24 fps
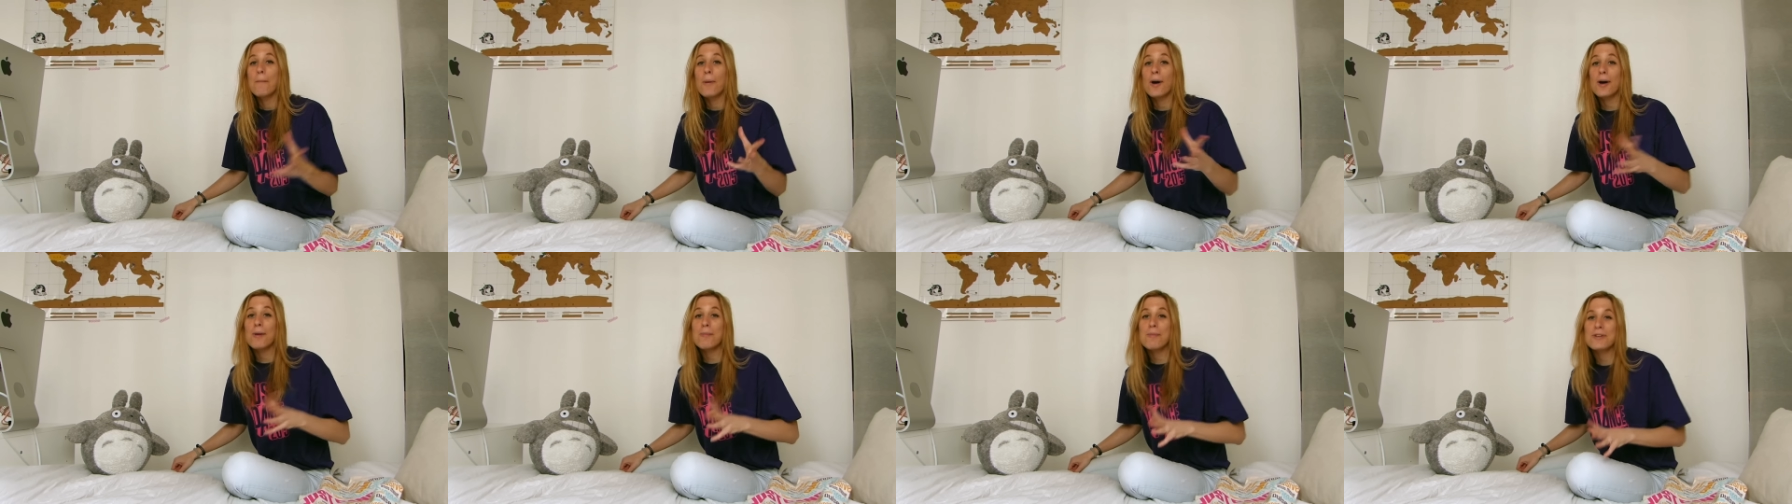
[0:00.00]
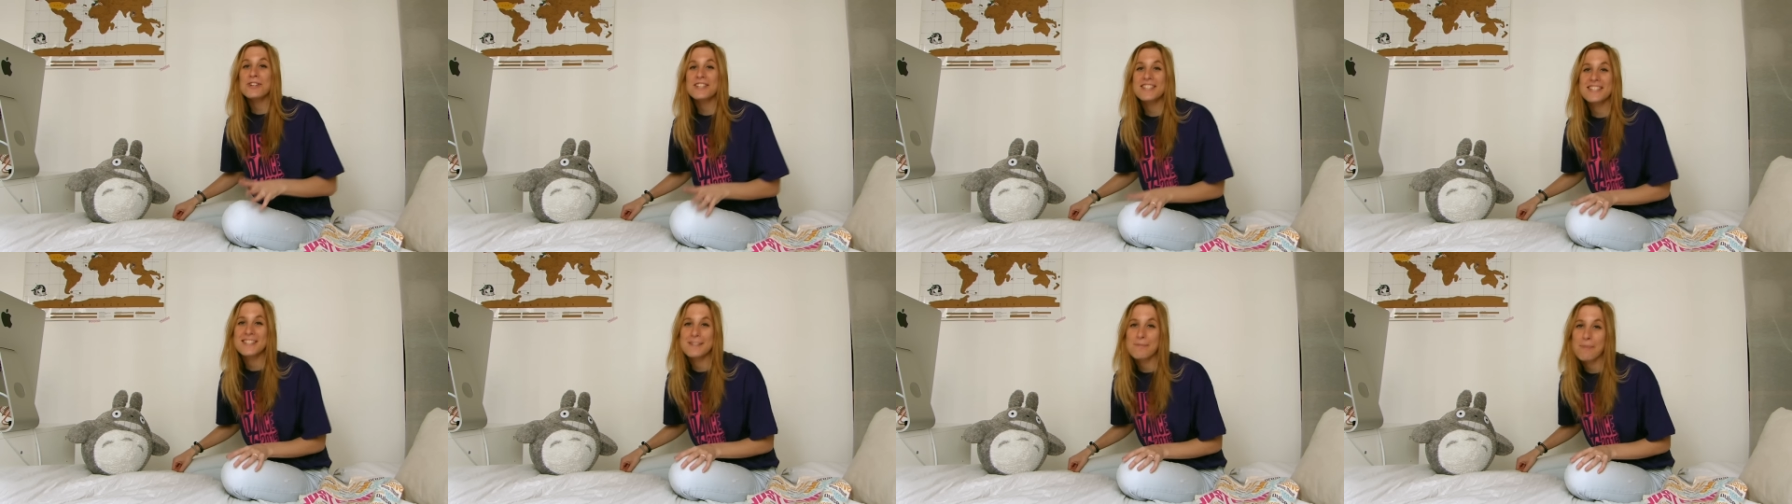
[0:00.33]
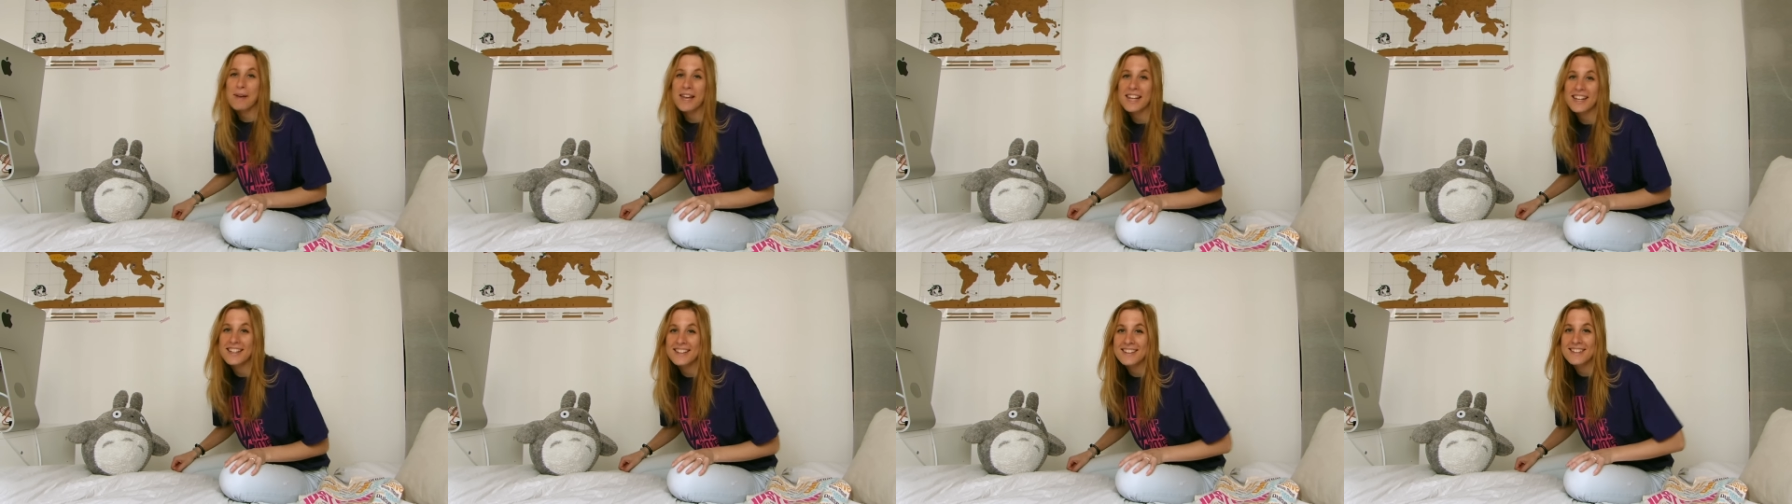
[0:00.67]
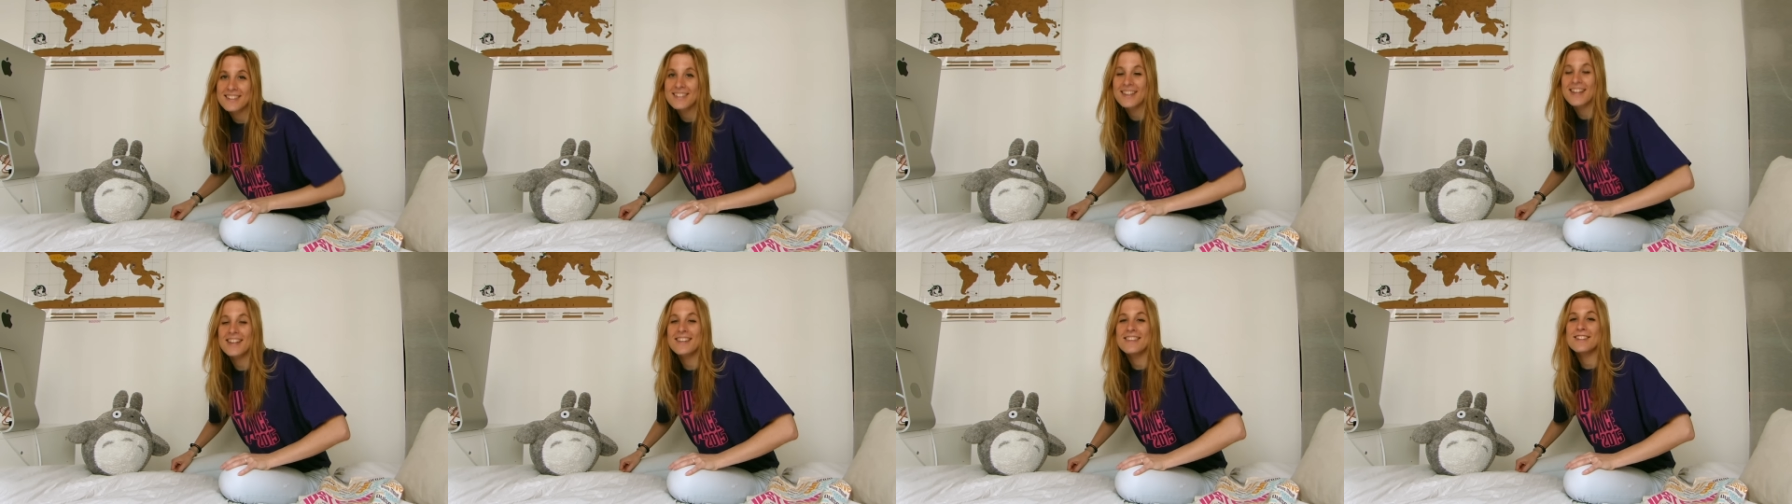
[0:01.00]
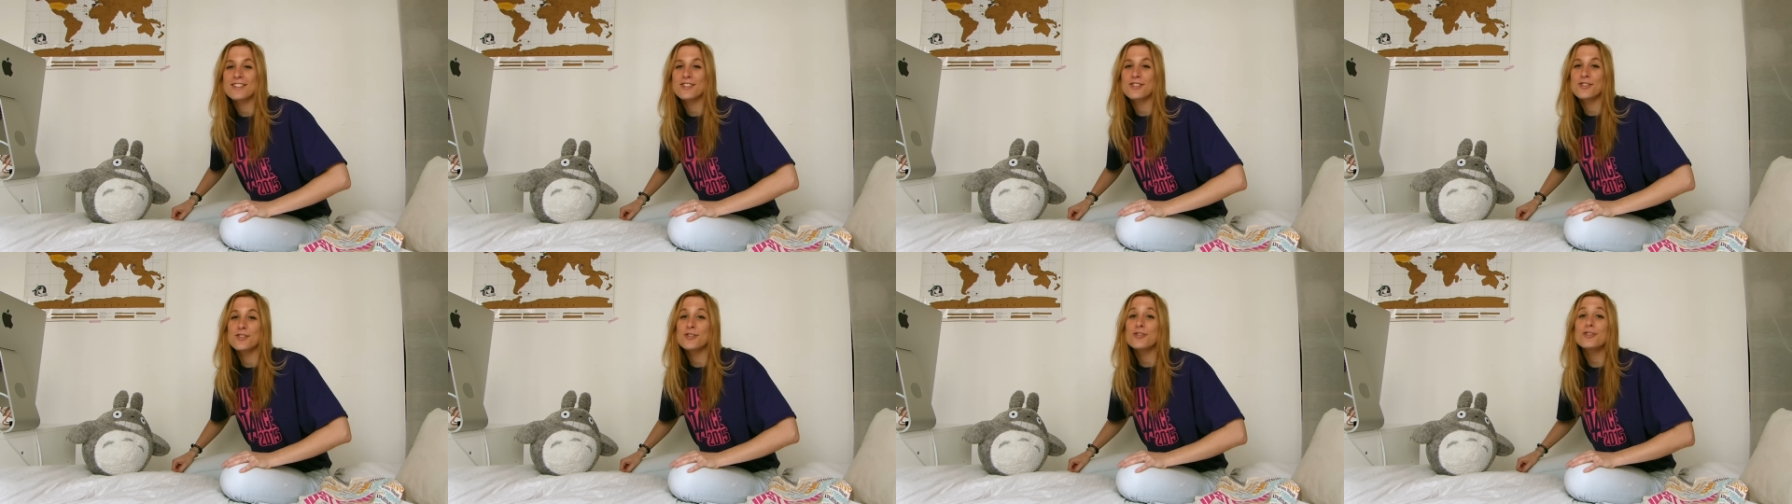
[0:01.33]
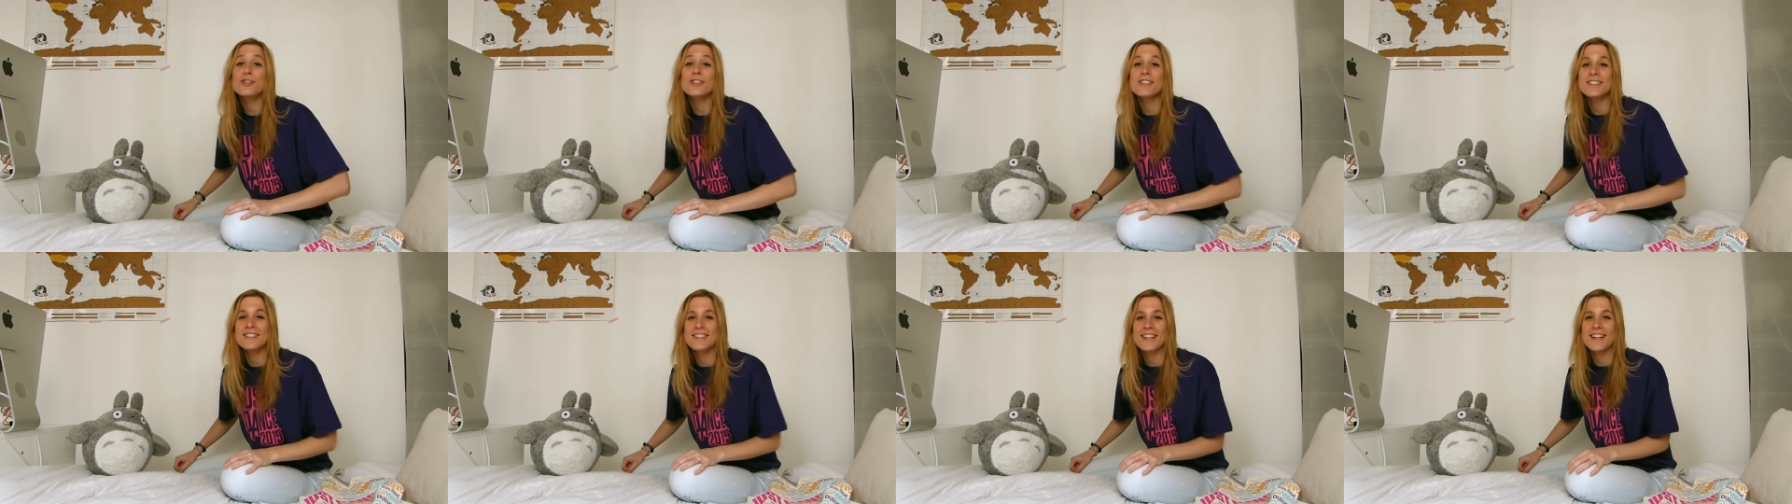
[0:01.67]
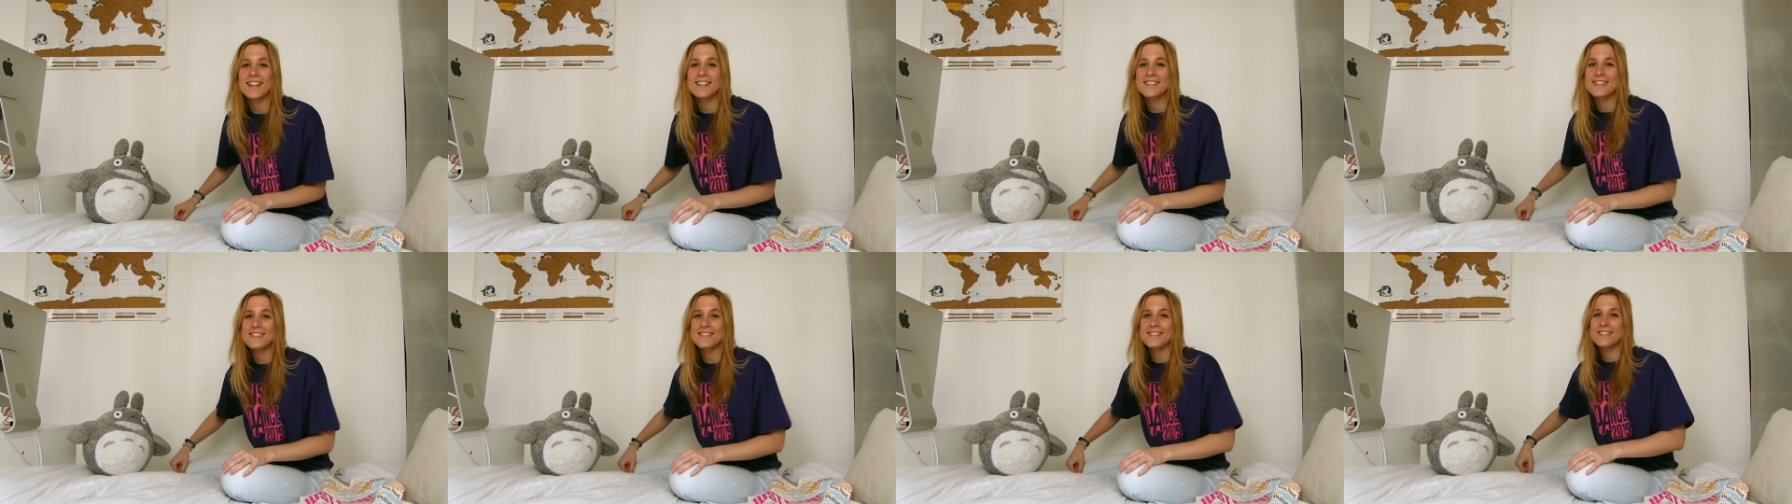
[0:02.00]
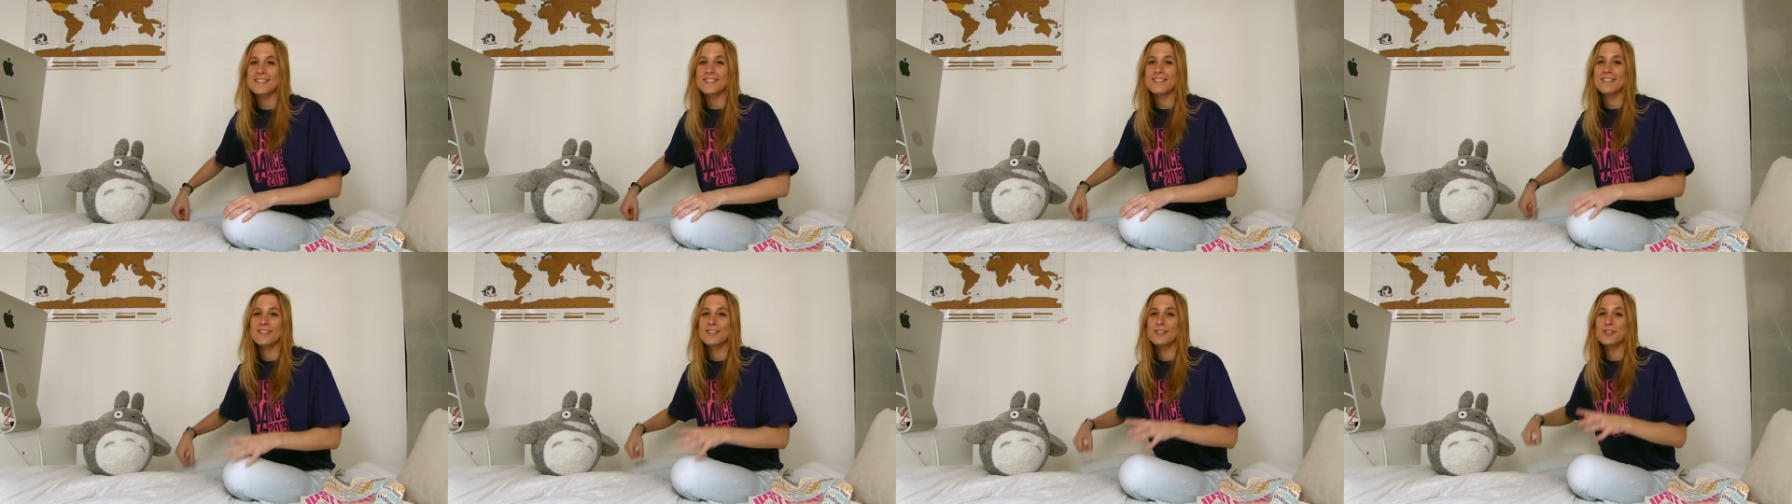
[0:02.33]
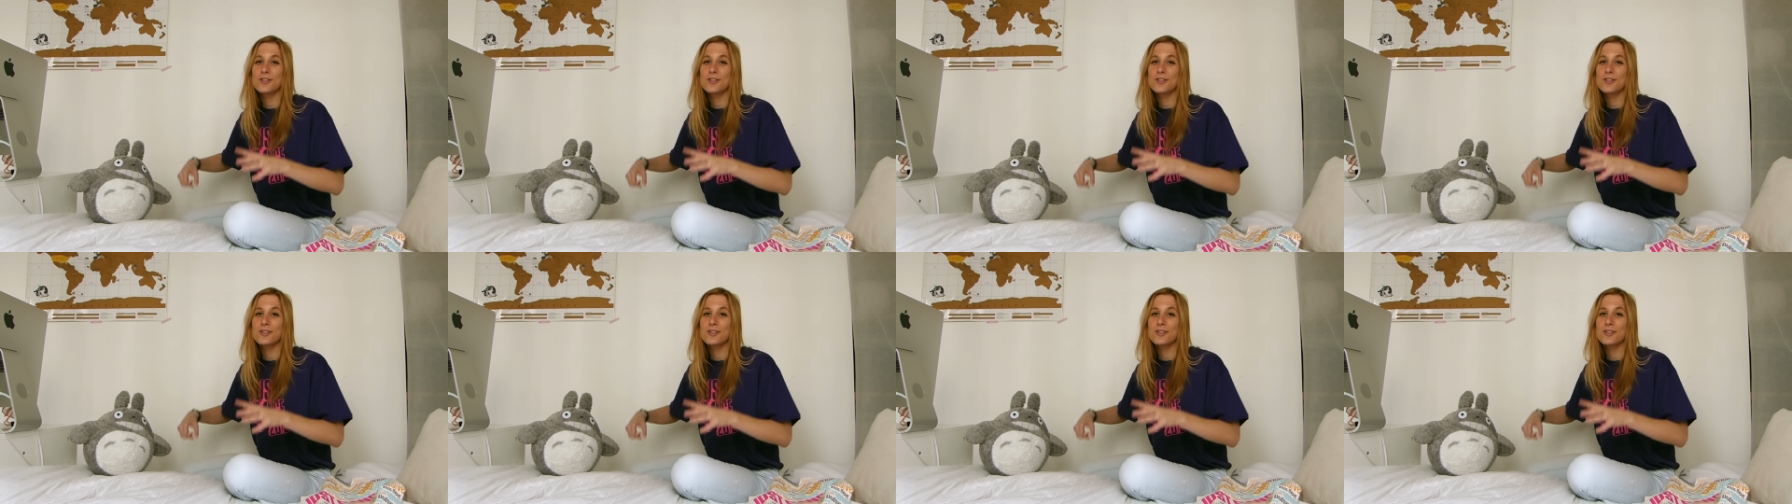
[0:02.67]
By participating in this new contest,